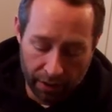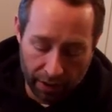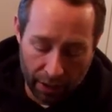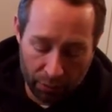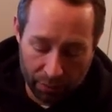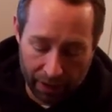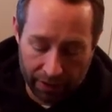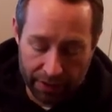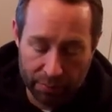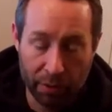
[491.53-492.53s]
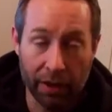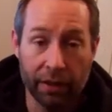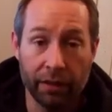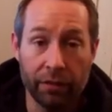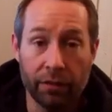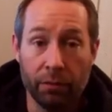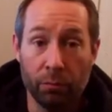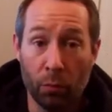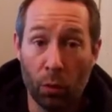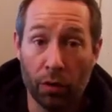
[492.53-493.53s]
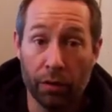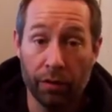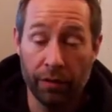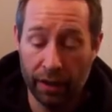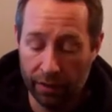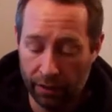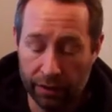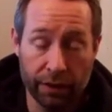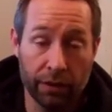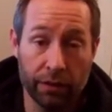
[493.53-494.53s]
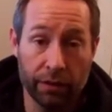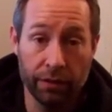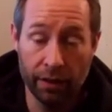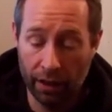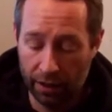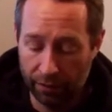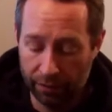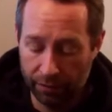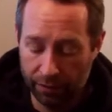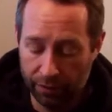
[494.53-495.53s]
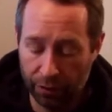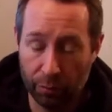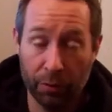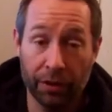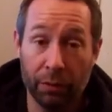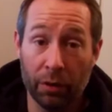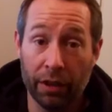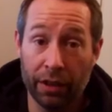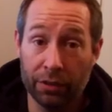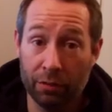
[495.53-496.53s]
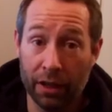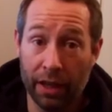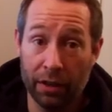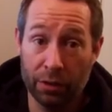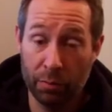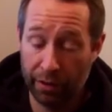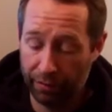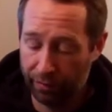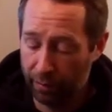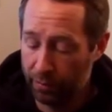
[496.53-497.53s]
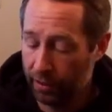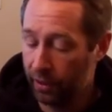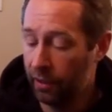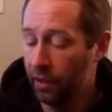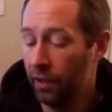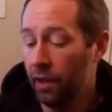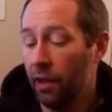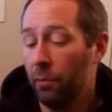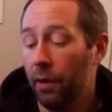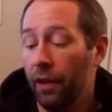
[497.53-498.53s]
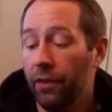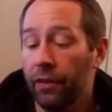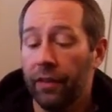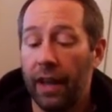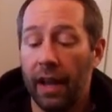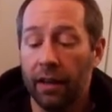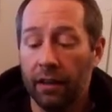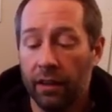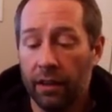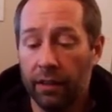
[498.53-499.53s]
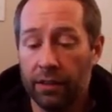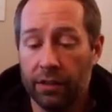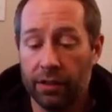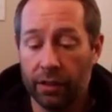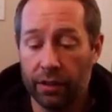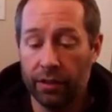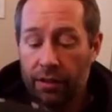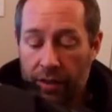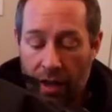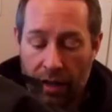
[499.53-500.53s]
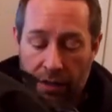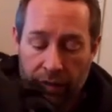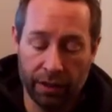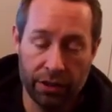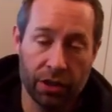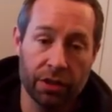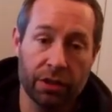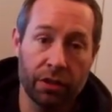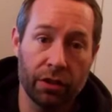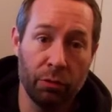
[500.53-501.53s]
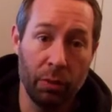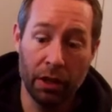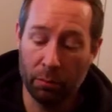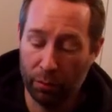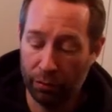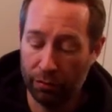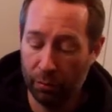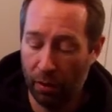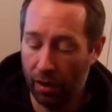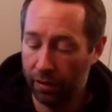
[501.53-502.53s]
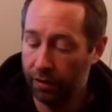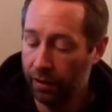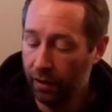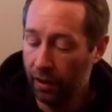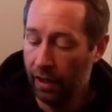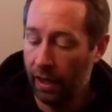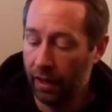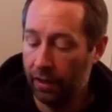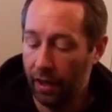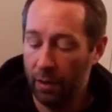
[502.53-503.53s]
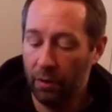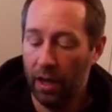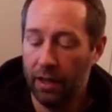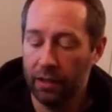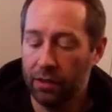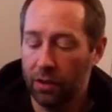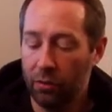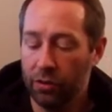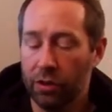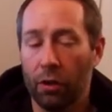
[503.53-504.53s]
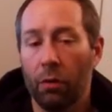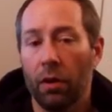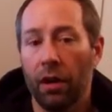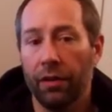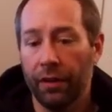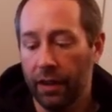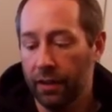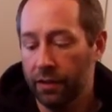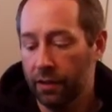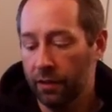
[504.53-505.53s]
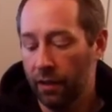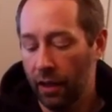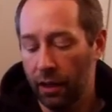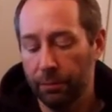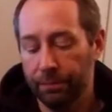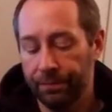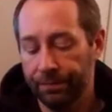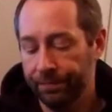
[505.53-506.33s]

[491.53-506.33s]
and I would make this button more than a little uh, durable than what it is right now. It's pretty flimsy. But other than that, this is a good design. It just could be improved upon. And I'm kind of so-so on these. Um,